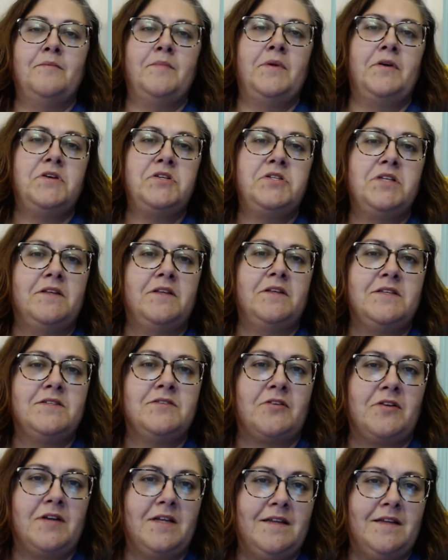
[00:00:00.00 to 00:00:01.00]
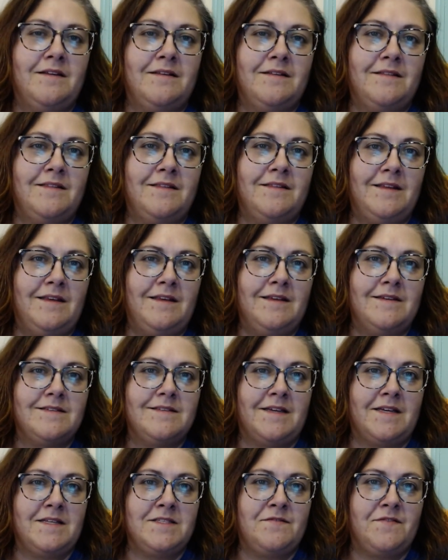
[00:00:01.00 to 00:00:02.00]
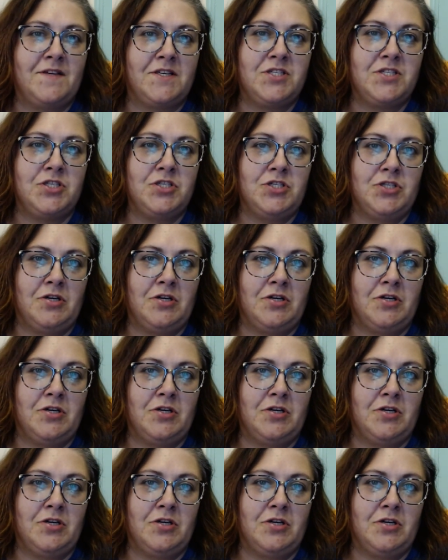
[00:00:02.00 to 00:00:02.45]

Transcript: Mary Shelley started the science fiction